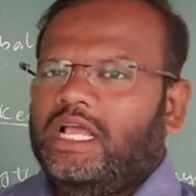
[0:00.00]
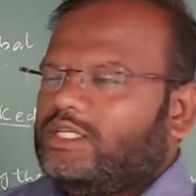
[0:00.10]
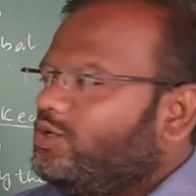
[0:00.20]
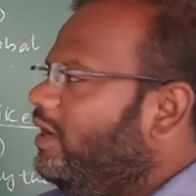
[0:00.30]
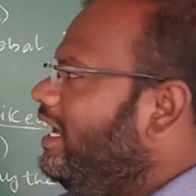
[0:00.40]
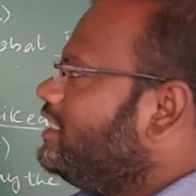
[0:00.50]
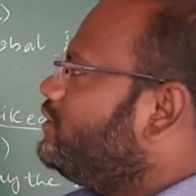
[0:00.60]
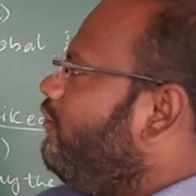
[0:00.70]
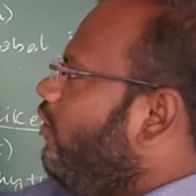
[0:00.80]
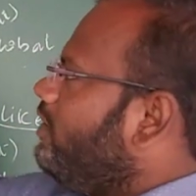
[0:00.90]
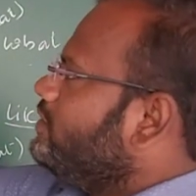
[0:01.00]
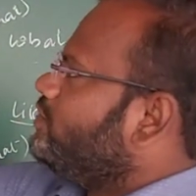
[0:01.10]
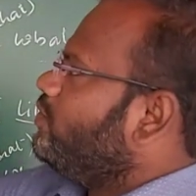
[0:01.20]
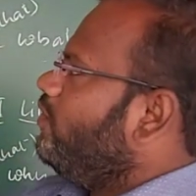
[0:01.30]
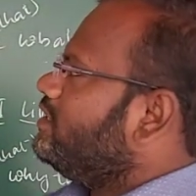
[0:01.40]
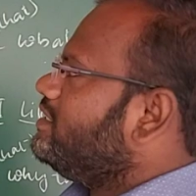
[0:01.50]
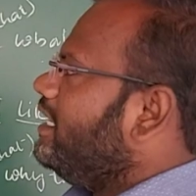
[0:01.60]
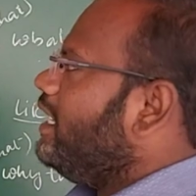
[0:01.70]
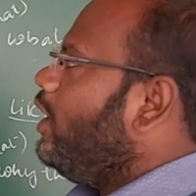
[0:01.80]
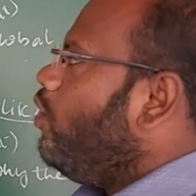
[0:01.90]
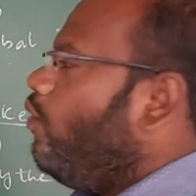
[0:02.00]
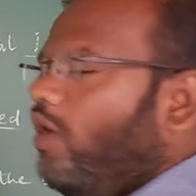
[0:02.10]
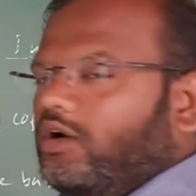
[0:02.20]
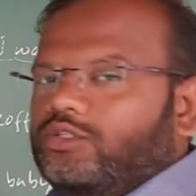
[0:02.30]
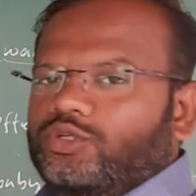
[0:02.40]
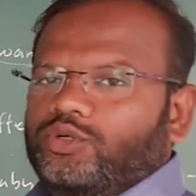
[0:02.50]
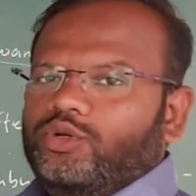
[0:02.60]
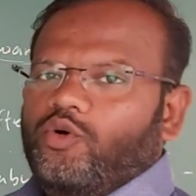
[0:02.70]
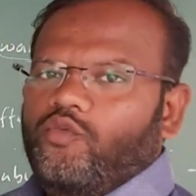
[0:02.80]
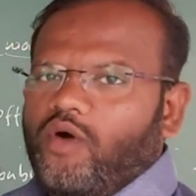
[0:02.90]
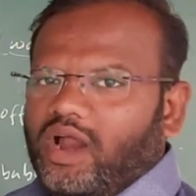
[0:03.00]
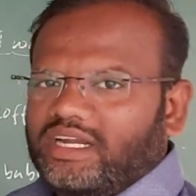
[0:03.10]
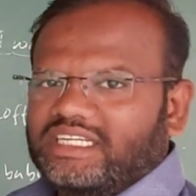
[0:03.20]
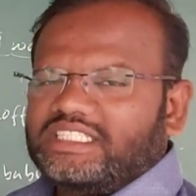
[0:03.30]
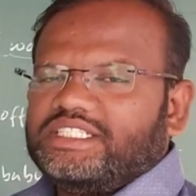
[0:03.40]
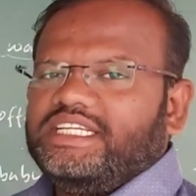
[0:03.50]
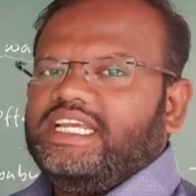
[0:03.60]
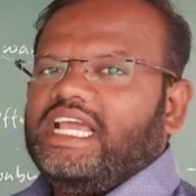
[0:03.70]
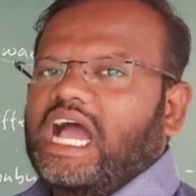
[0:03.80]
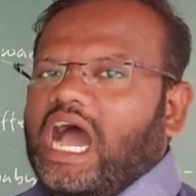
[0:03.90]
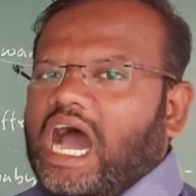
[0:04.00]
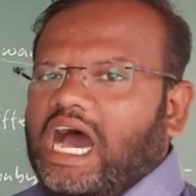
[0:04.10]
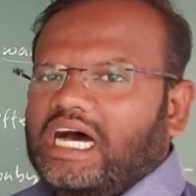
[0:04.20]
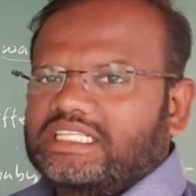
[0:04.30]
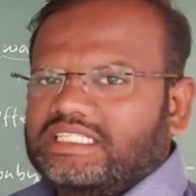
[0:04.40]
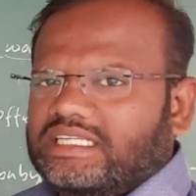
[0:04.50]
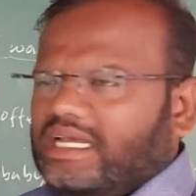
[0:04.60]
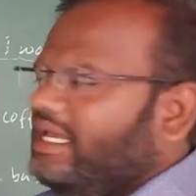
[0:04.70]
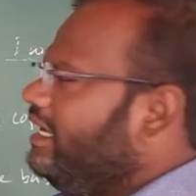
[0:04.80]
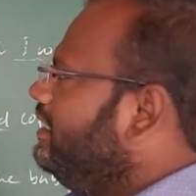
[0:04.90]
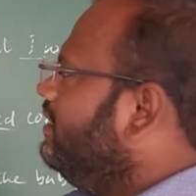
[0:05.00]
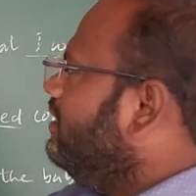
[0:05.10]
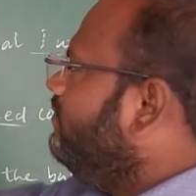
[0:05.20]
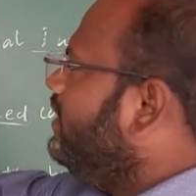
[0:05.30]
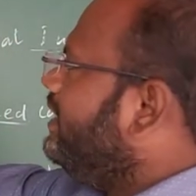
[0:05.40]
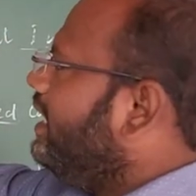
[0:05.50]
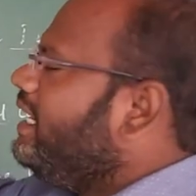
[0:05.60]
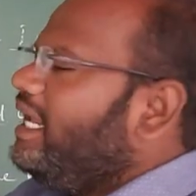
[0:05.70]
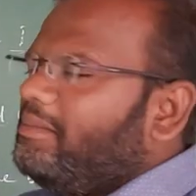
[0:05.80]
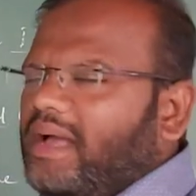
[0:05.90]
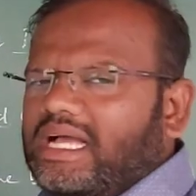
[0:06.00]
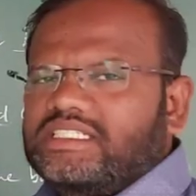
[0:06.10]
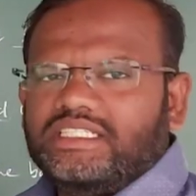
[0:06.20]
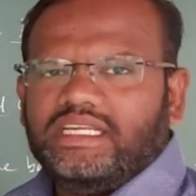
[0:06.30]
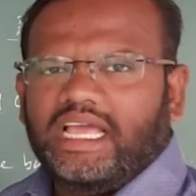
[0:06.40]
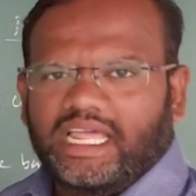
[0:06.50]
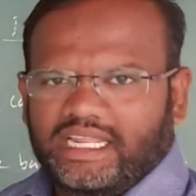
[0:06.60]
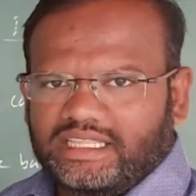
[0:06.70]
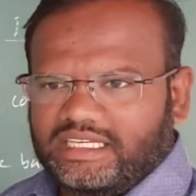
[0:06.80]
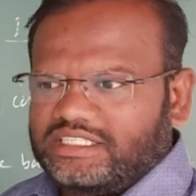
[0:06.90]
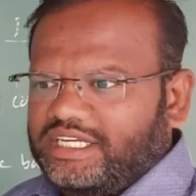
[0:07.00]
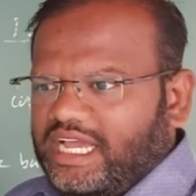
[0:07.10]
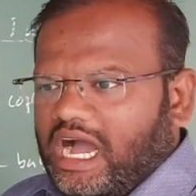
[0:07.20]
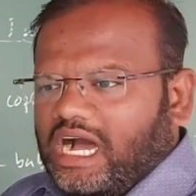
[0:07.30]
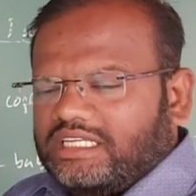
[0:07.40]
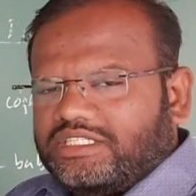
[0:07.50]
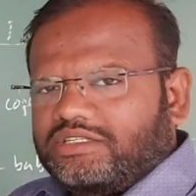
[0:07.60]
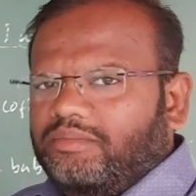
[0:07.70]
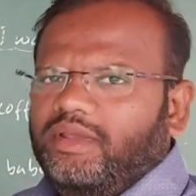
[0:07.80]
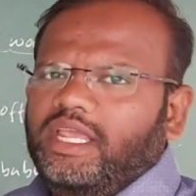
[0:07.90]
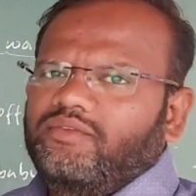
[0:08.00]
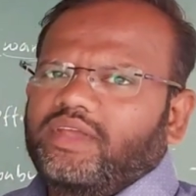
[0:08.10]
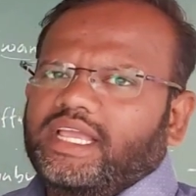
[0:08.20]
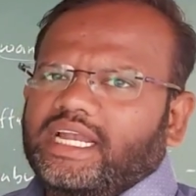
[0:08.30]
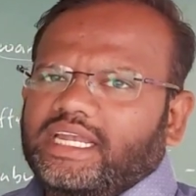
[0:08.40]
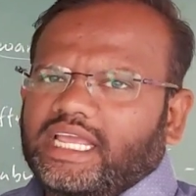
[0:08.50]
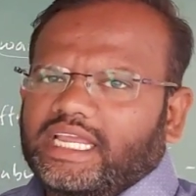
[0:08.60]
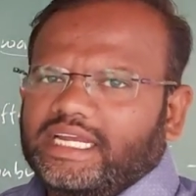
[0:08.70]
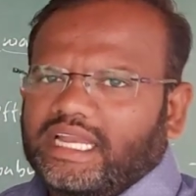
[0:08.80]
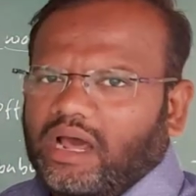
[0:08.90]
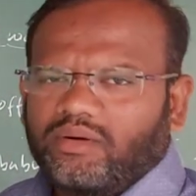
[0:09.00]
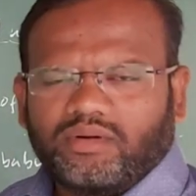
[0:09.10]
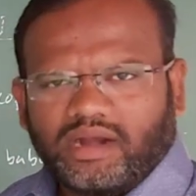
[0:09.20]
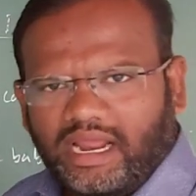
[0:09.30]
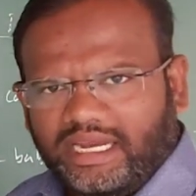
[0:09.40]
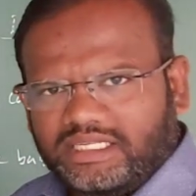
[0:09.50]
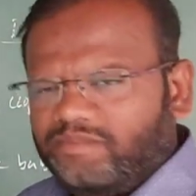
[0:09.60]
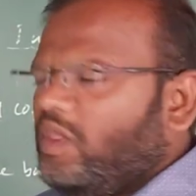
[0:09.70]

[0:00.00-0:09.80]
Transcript: So let's focus towards that. What do you want? She asked. Here we can imagine anything. She asked me, we can take it out, right?